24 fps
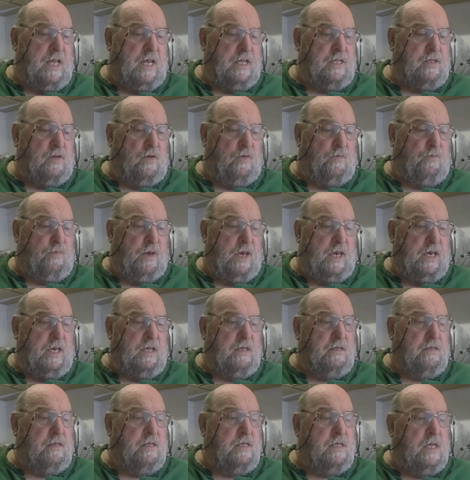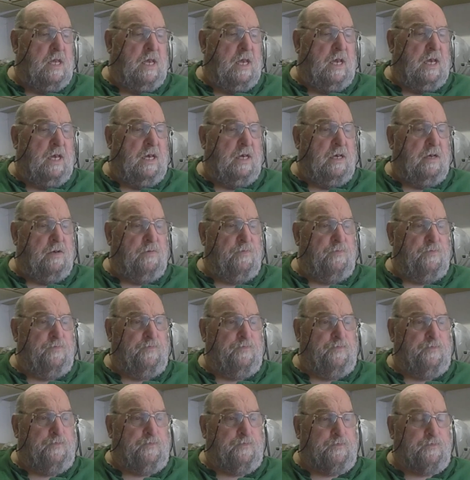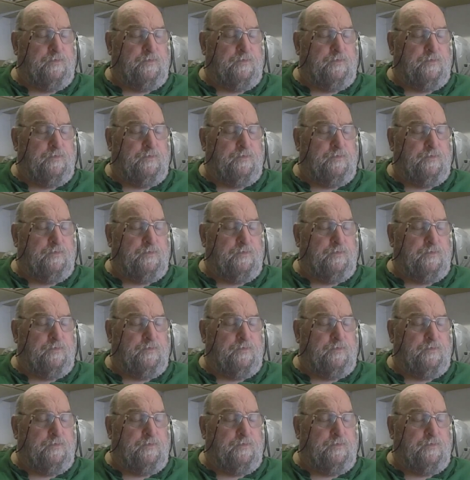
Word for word: to end up being um,